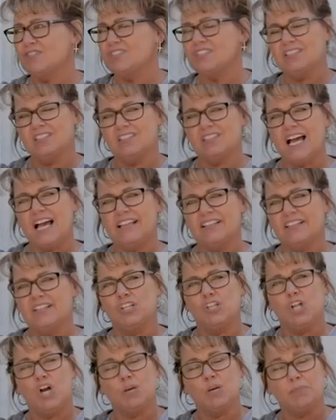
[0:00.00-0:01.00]
It's a silent
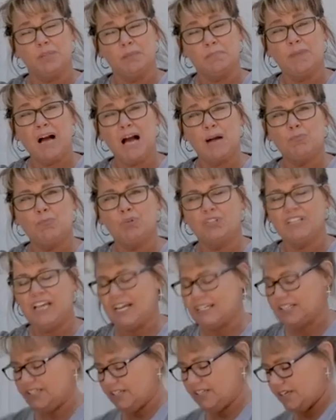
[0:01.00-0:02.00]
alarm that mom will
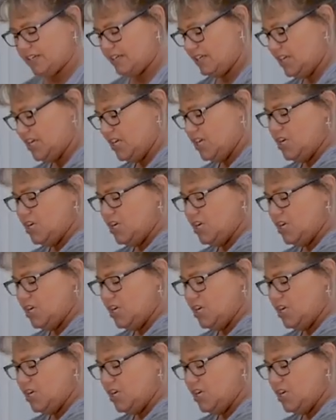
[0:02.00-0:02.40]
not hear.